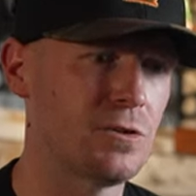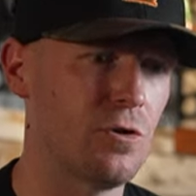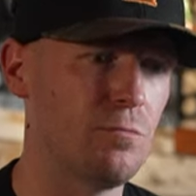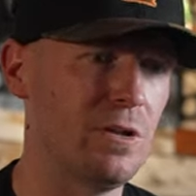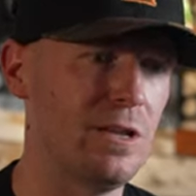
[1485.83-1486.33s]

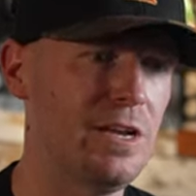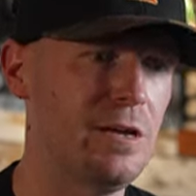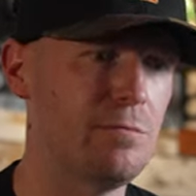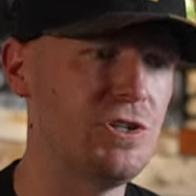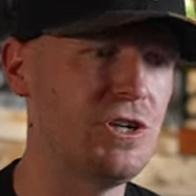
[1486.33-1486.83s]
called
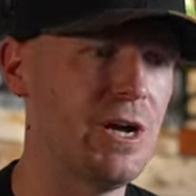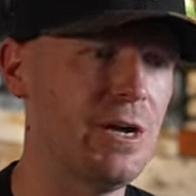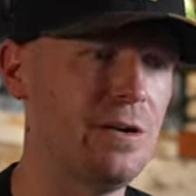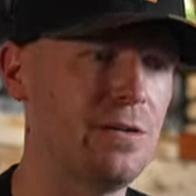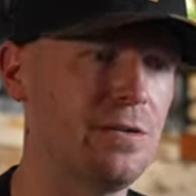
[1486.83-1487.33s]
Millennium
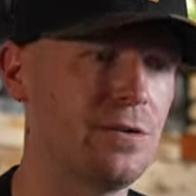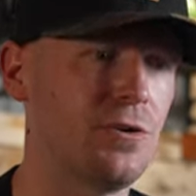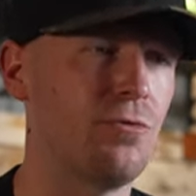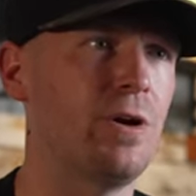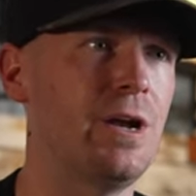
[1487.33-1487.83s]
Jade
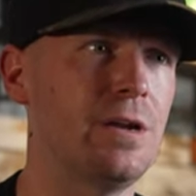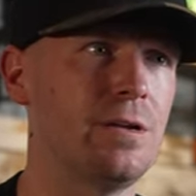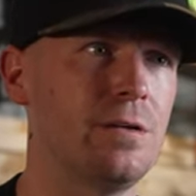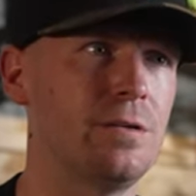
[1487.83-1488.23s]
Green,